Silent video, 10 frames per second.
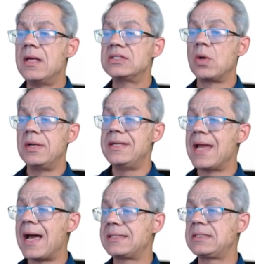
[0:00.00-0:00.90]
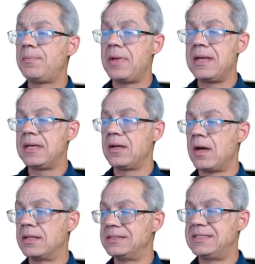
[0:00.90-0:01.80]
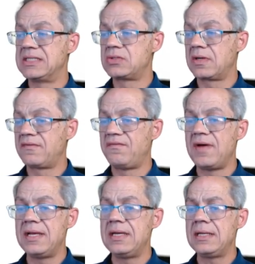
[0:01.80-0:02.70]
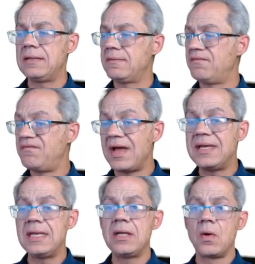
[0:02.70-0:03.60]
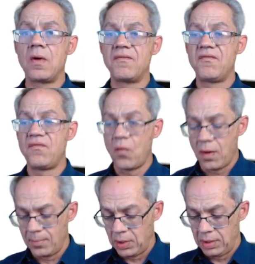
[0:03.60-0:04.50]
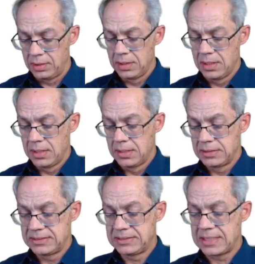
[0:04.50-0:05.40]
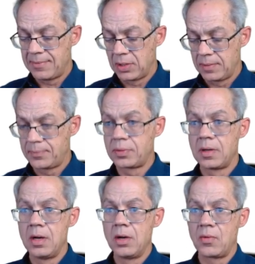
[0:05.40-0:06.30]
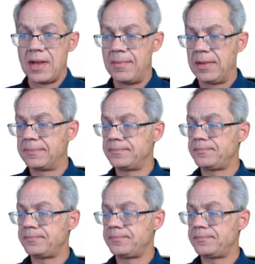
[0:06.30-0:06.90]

So not dependent on district funding or formal summer programming.